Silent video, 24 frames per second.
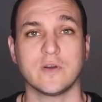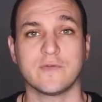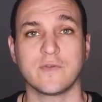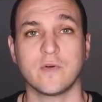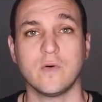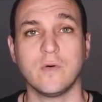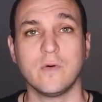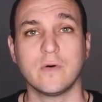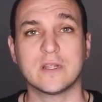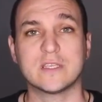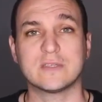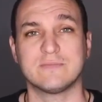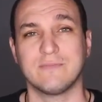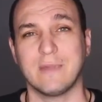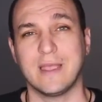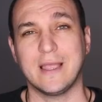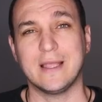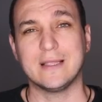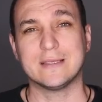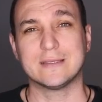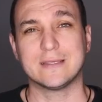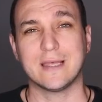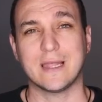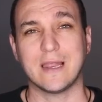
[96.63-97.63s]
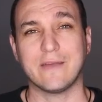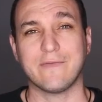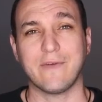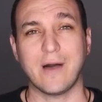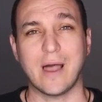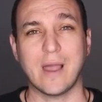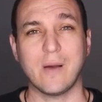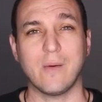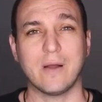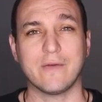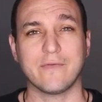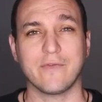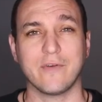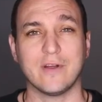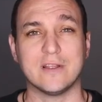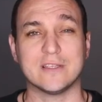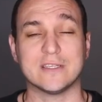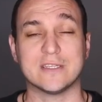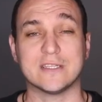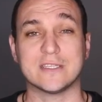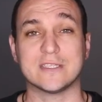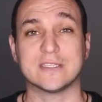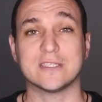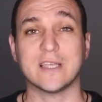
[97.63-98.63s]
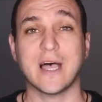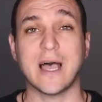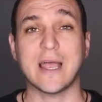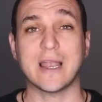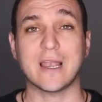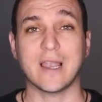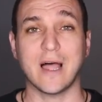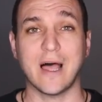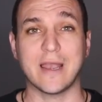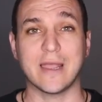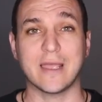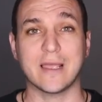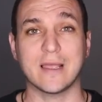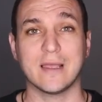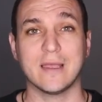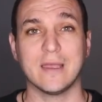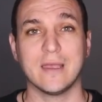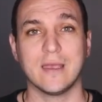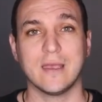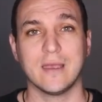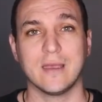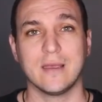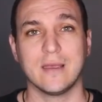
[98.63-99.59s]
off quarters means that if I want, for instance, side lighting,